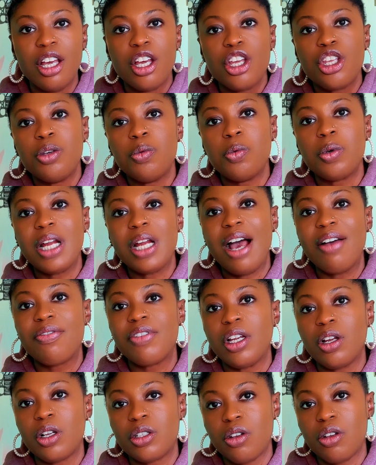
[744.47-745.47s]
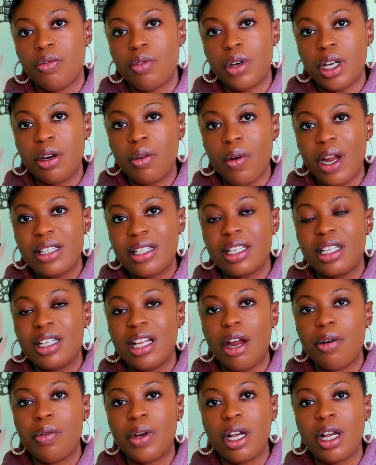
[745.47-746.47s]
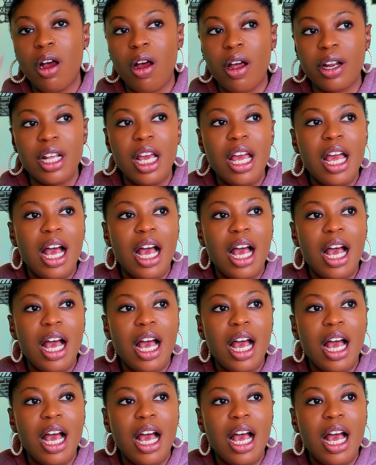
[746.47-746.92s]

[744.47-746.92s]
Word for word: you would have a lot of regrets in that regard.